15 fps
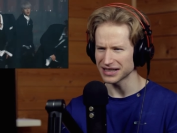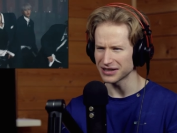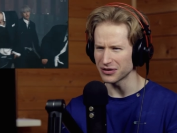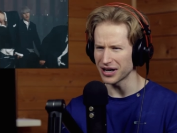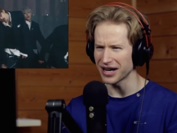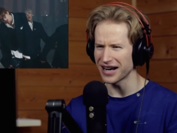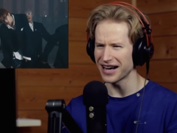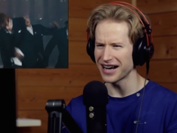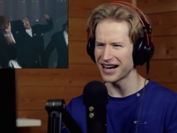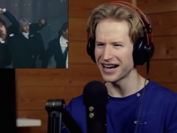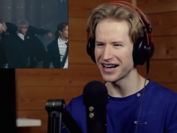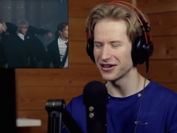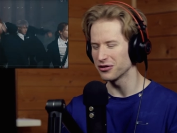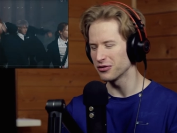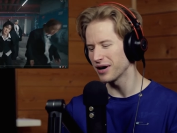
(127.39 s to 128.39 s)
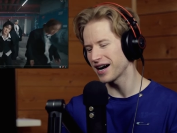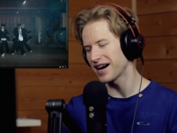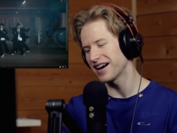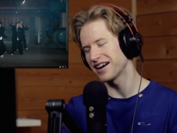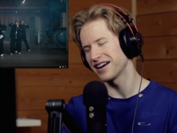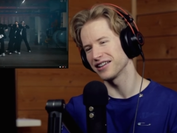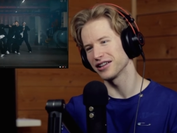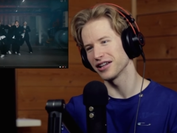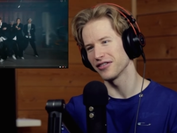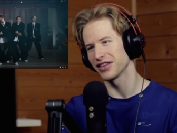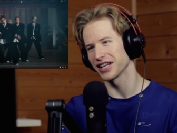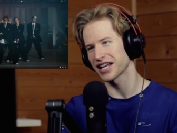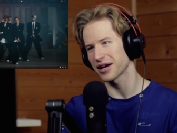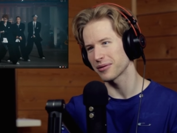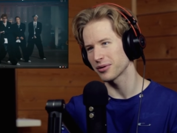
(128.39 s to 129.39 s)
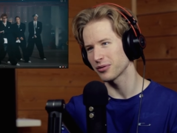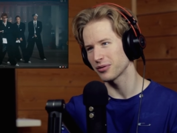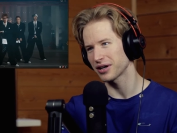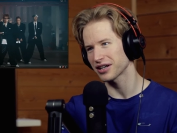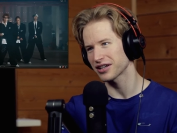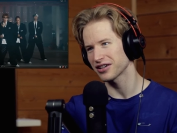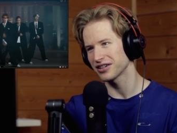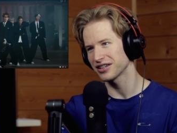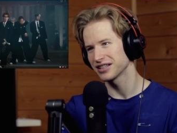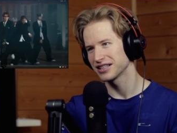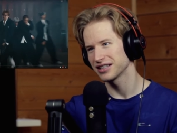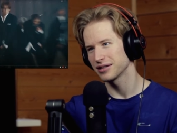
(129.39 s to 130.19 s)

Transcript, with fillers: Wow, wow, I love the camera work here.